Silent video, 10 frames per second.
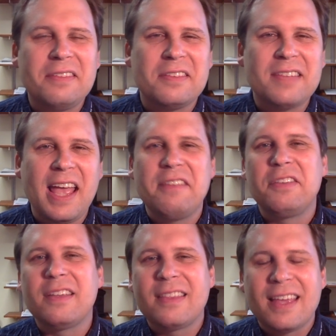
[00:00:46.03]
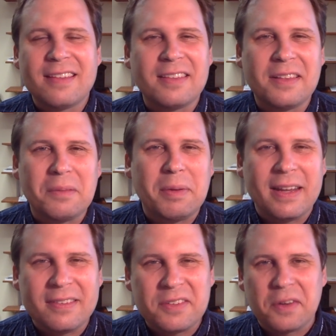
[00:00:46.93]
It's just hedging things a little
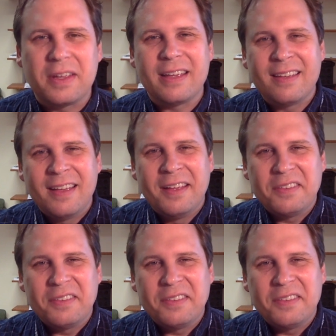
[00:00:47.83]
bit. It's turning